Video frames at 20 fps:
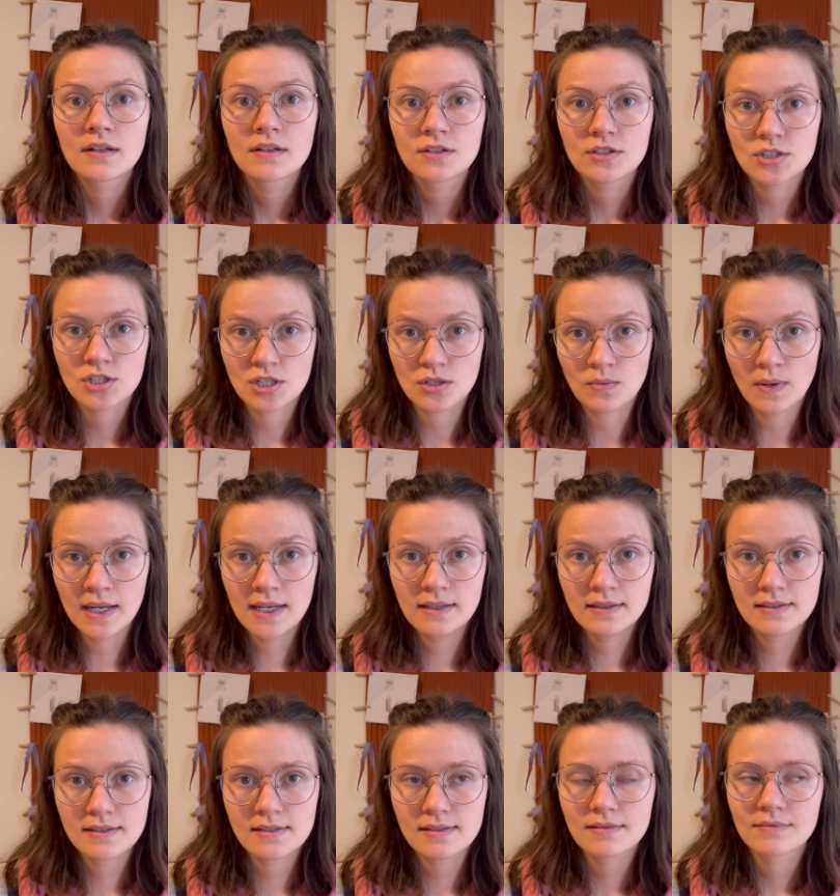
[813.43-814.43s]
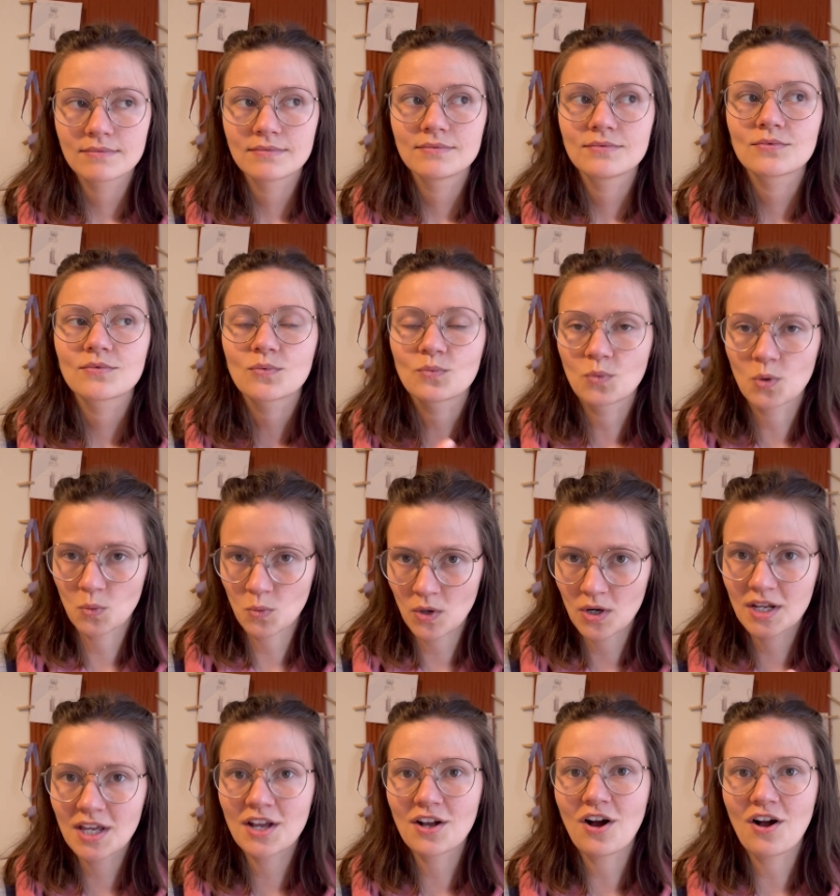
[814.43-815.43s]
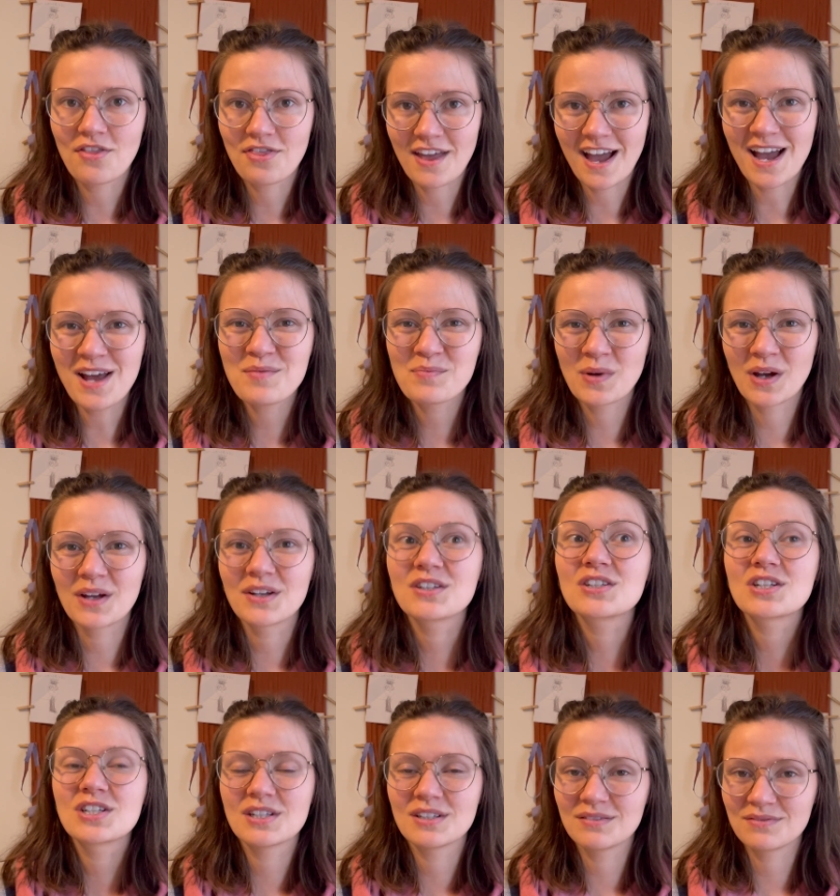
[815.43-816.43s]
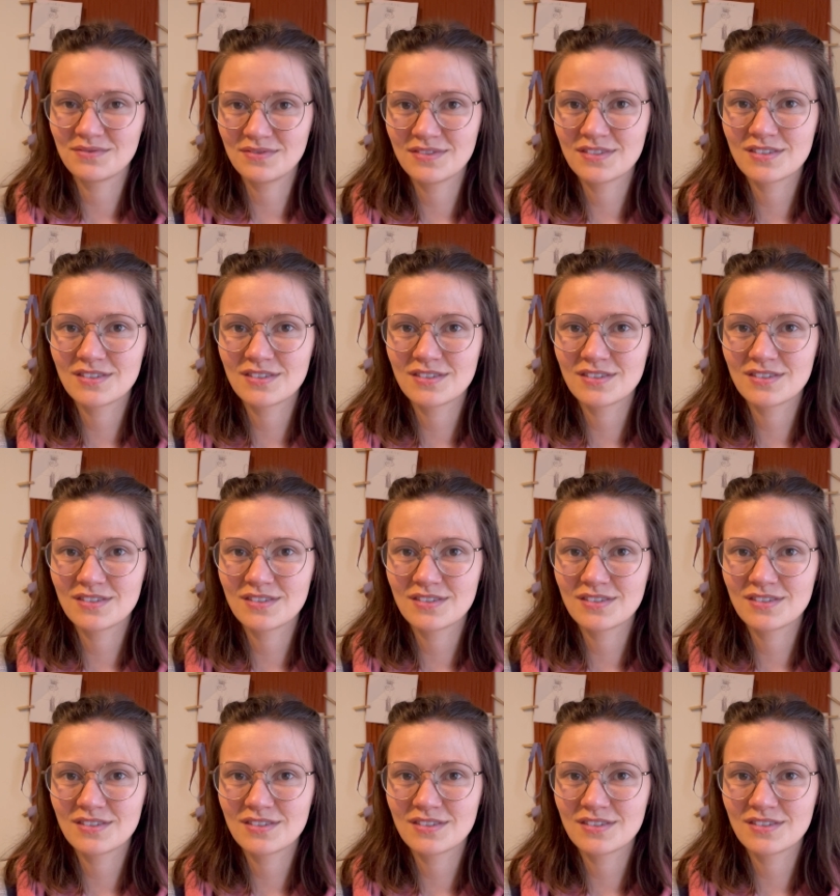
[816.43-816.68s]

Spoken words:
She waits. We're working on that, but she